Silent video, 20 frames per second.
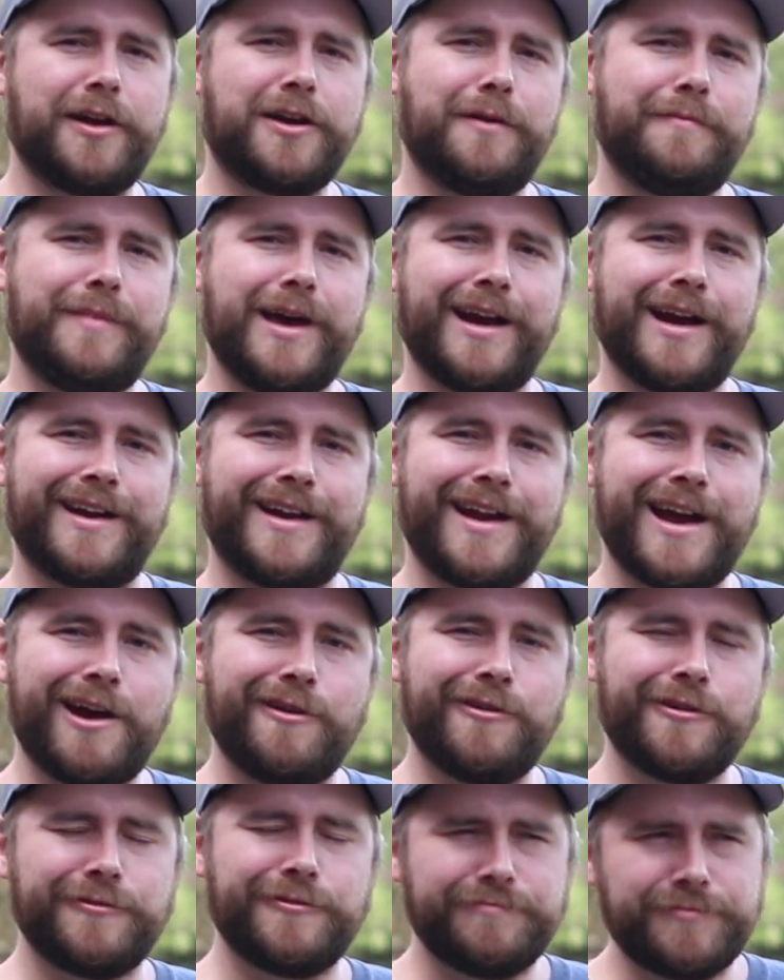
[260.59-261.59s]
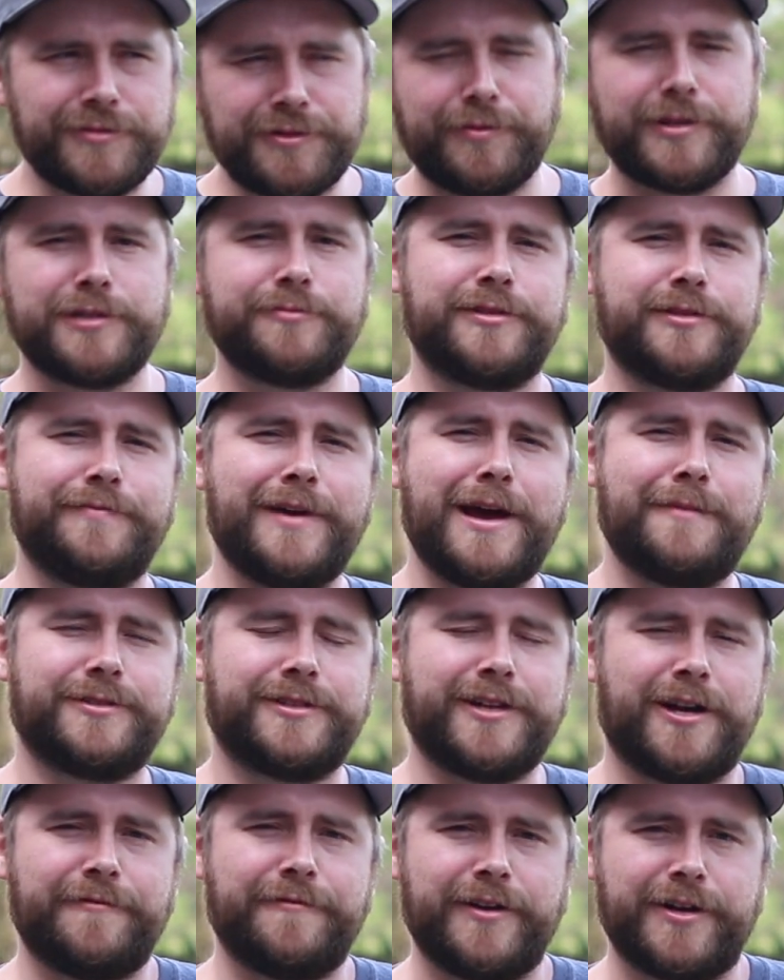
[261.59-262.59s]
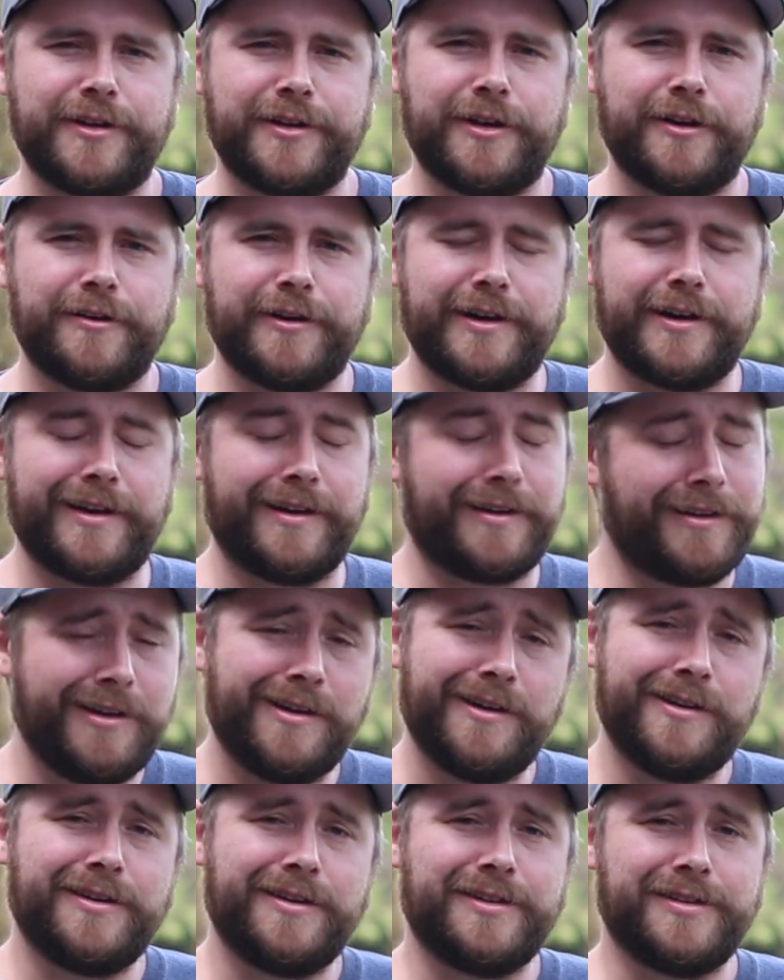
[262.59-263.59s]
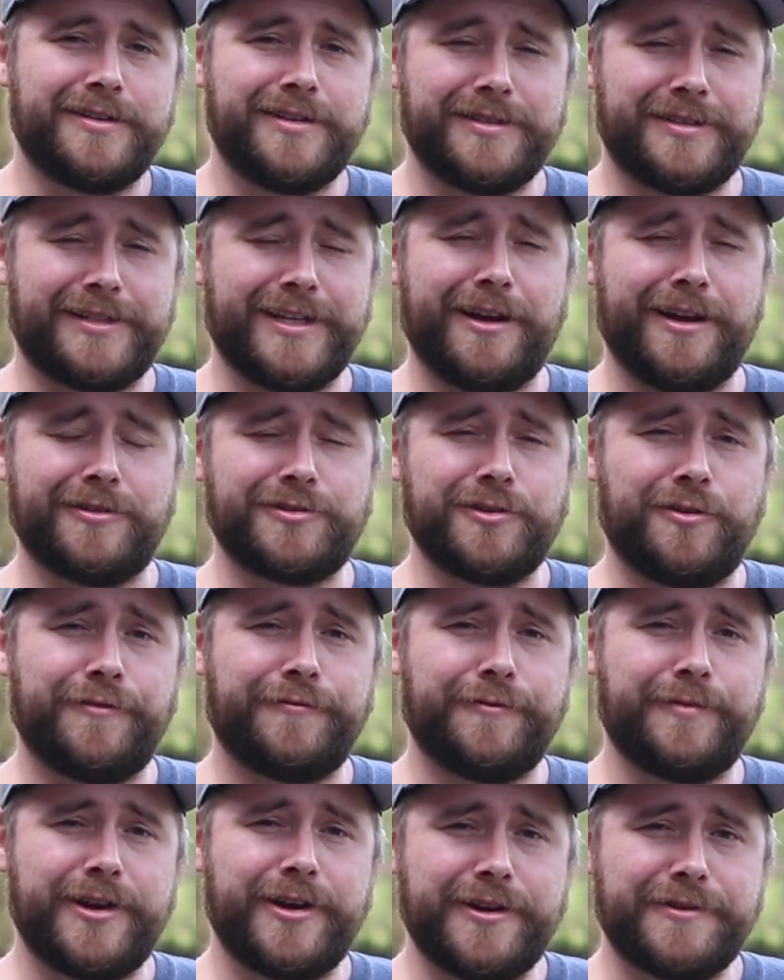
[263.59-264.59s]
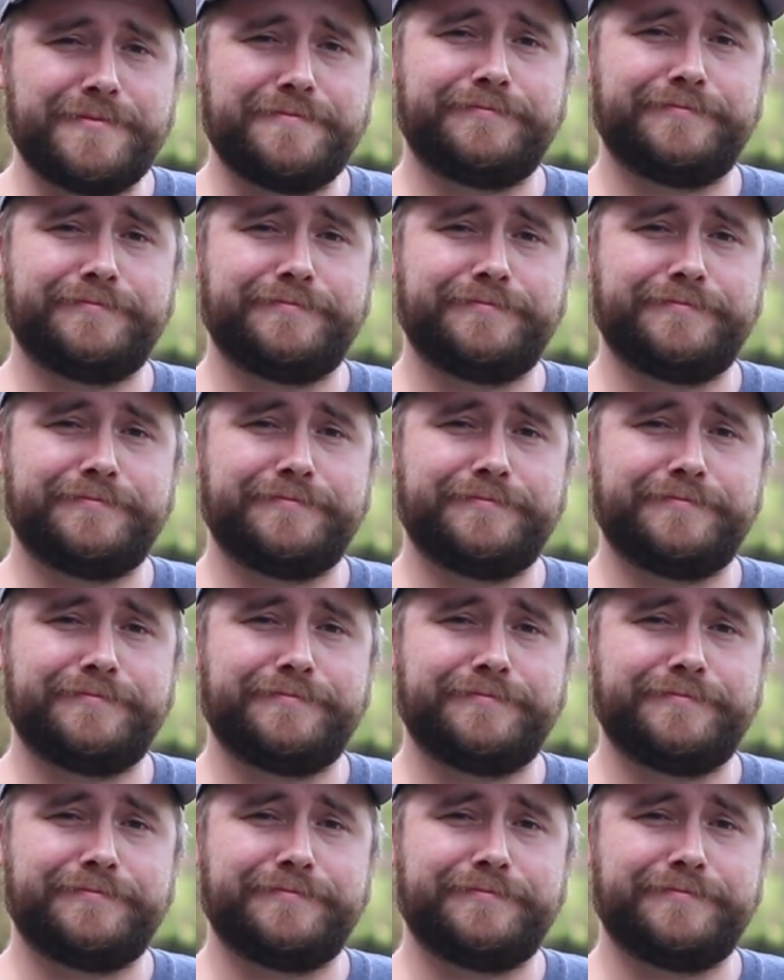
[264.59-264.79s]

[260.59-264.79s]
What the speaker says: come back in an hour, spritz some apple cider vinegar, and see how it's going from there.